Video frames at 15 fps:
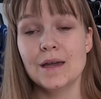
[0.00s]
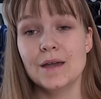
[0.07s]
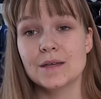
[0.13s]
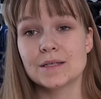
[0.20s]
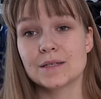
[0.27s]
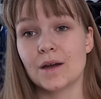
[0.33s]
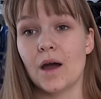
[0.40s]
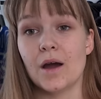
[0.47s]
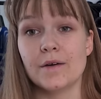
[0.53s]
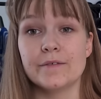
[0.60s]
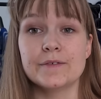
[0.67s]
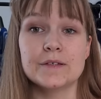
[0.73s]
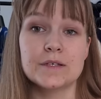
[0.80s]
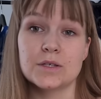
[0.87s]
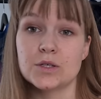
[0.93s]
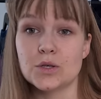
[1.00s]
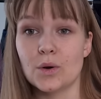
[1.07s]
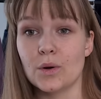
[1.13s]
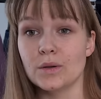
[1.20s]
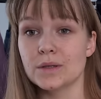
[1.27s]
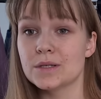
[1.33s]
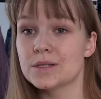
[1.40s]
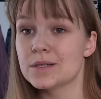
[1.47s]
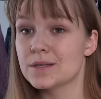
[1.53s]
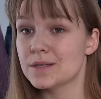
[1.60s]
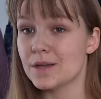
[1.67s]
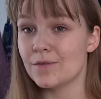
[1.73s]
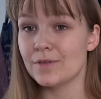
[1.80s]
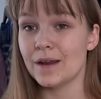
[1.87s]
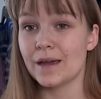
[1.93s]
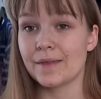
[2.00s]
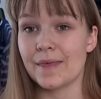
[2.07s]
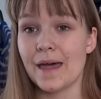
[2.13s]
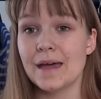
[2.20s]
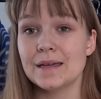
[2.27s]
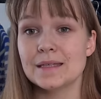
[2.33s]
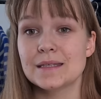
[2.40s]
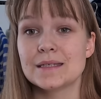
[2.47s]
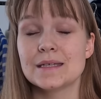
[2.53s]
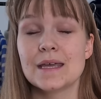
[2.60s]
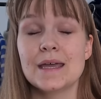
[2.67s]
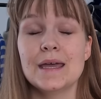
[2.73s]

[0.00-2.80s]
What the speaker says: scarves, shawls, stuff like that.